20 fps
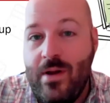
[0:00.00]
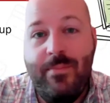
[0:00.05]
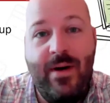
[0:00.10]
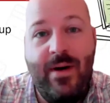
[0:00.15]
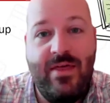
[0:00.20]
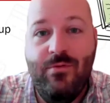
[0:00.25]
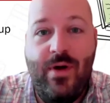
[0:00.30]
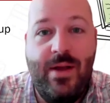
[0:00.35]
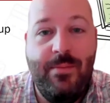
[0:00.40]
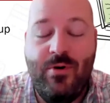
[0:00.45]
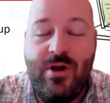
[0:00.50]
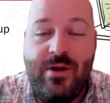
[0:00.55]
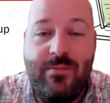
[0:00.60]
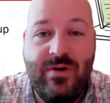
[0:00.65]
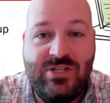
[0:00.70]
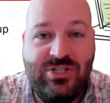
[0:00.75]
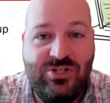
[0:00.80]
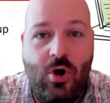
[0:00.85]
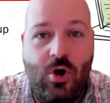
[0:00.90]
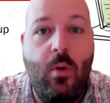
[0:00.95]
By the way, pretty
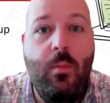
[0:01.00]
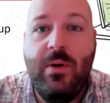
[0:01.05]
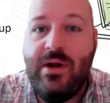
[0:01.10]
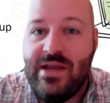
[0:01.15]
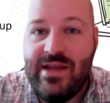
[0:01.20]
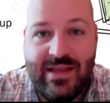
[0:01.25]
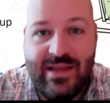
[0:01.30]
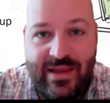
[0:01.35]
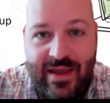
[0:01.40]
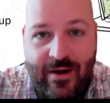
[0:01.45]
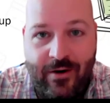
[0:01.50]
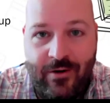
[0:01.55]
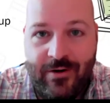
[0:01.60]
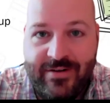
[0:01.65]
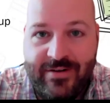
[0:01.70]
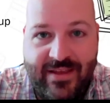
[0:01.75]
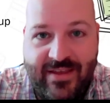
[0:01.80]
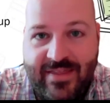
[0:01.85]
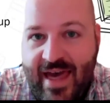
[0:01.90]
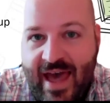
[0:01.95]
much nobody can
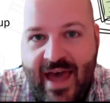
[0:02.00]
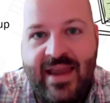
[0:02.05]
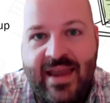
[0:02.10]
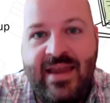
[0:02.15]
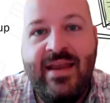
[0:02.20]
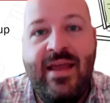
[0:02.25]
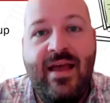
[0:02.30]
guarantee that.